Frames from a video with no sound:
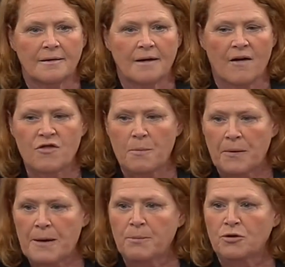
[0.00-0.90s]
of the
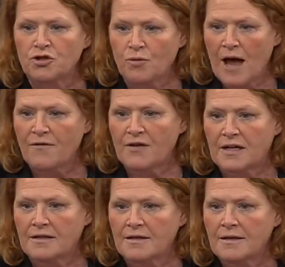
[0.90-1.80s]
people
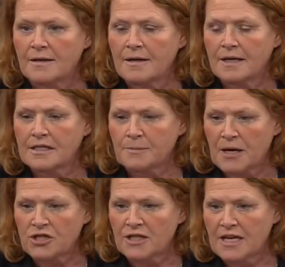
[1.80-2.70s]
trafficked,
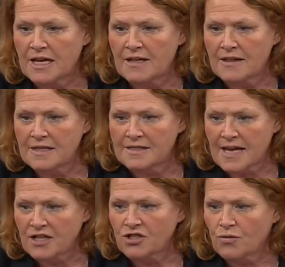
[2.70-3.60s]
especially in the
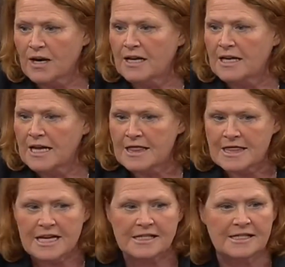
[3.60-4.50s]
sex trade in
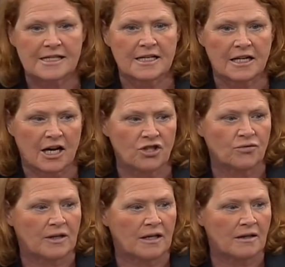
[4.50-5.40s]
this
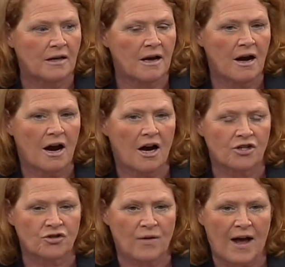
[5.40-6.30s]
country, are
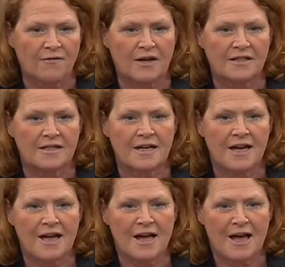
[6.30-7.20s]
trafficked,
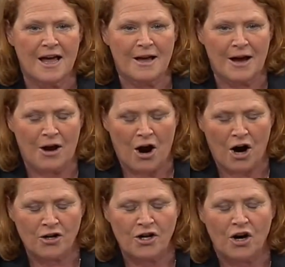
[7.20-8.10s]

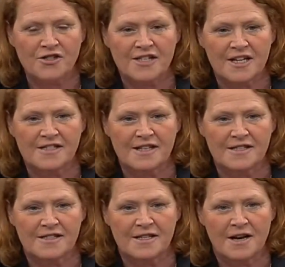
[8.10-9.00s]
are
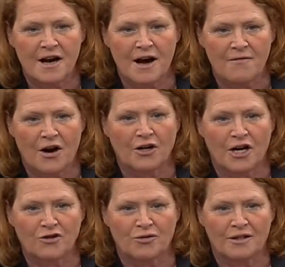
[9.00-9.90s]
citizens of our
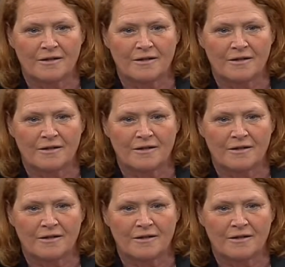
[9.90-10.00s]
country.